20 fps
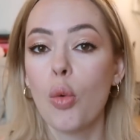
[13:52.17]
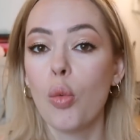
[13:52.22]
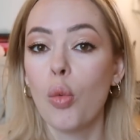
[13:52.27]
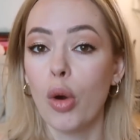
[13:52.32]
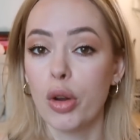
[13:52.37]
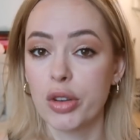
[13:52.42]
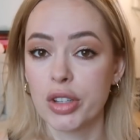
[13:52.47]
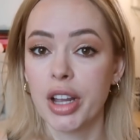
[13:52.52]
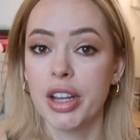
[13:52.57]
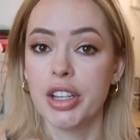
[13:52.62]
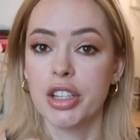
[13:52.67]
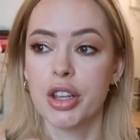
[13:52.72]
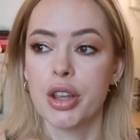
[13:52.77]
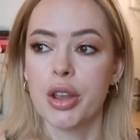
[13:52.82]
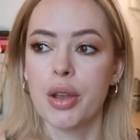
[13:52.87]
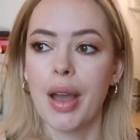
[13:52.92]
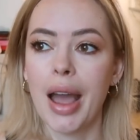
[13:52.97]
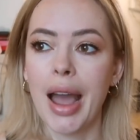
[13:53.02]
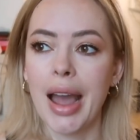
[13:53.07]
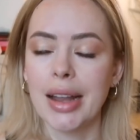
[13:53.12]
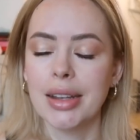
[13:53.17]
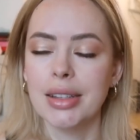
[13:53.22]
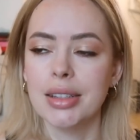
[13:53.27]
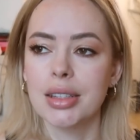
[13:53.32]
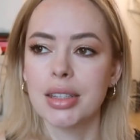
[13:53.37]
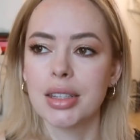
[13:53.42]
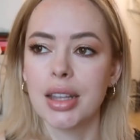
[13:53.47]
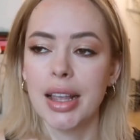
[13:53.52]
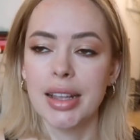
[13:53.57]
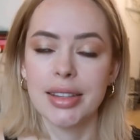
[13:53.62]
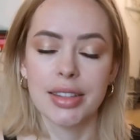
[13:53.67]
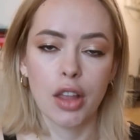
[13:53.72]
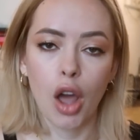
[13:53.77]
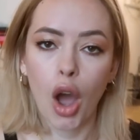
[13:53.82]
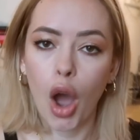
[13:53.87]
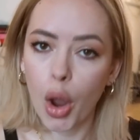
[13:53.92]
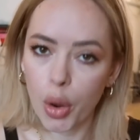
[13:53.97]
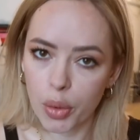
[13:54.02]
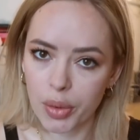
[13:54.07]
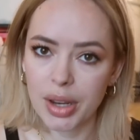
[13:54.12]
what I do, and it's
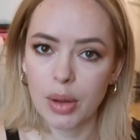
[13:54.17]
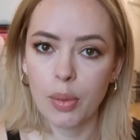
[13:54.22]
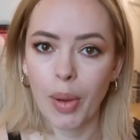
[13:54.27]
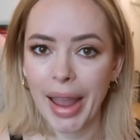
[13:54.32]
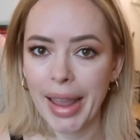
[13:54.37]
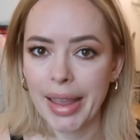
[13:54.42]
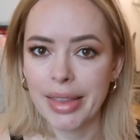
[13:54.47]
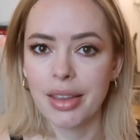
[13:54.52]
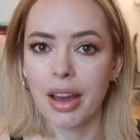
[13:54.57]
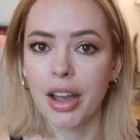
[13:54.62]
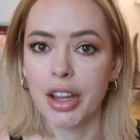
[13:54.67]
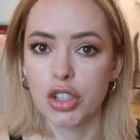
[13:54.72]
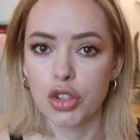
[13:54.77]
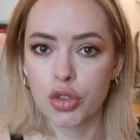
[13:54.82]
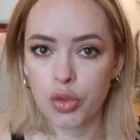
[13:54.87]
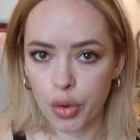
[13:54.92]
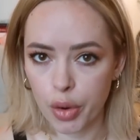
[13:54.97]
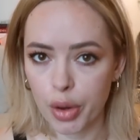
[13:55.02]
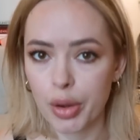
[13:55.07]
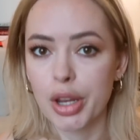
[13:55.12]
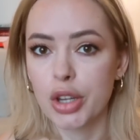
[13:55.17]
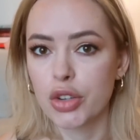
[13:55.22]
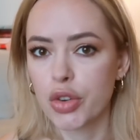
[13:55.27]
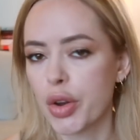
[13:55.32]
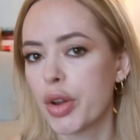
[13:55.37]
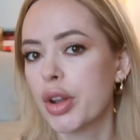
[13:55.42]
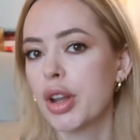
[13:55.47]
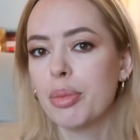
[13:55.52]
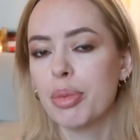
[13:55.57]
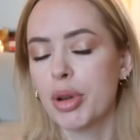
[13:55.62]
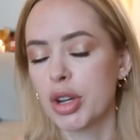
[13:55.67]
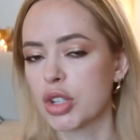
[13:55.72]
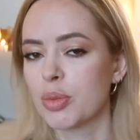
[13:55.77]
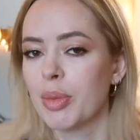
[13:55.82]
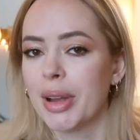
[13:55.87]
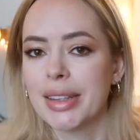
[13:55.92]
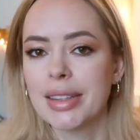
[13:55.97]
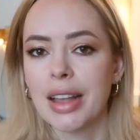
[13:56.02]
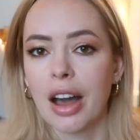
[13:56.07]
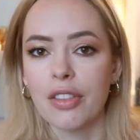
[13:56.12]
the only way that I truly push
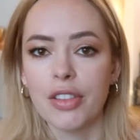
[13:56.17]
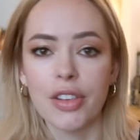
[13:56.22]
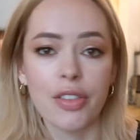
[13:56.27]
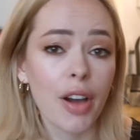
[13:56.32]
myself.